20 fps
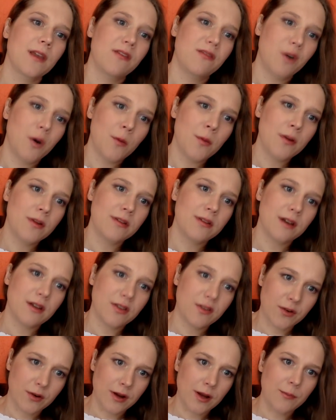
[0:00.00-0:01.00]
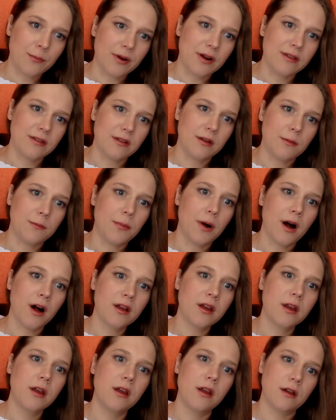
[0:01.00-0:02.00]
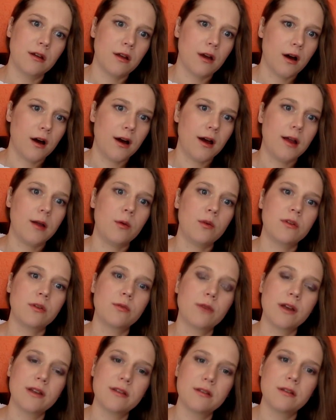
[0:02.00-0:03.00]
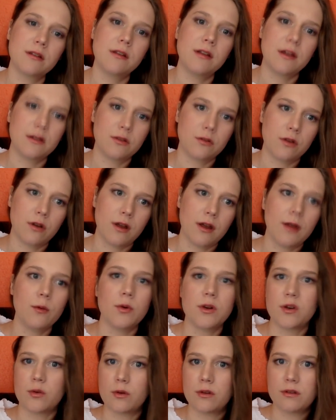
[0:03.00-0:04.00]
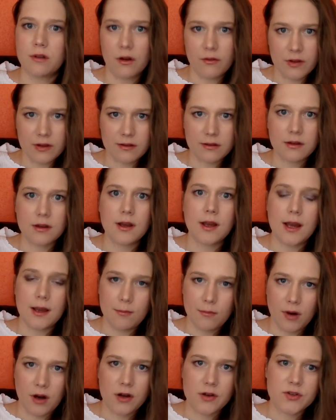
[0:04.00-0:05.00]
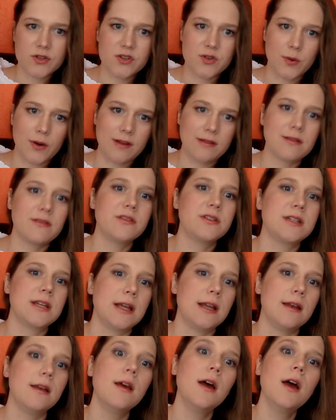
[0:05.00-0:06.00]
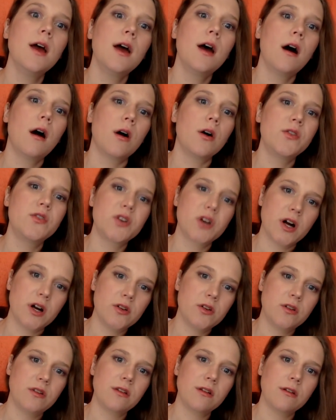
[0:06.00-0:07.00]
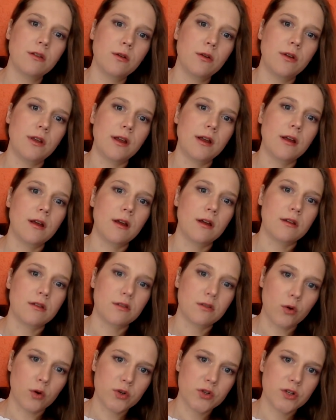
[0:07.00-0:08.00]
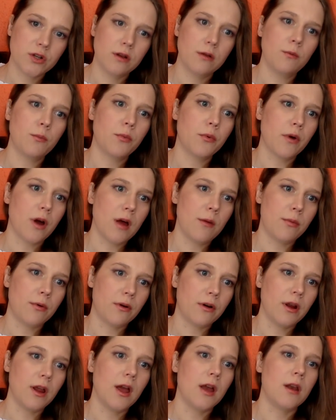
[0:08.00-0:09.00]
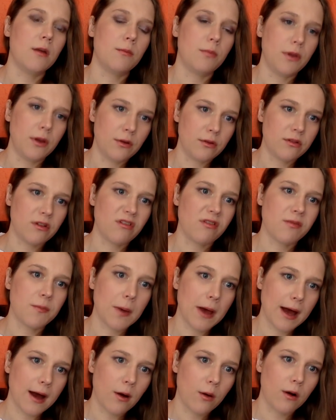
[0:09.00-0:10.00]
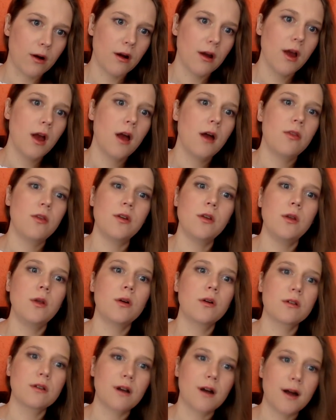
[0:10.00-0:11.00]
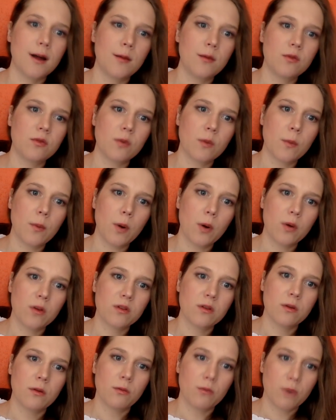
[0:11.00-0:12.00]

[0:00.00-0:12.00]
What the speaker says: former South Korean President Park Geun-hye was arrested yesterday, which was obviously in March 2017, on charges including extortion, bribery, and abuse of power. The New York Times reports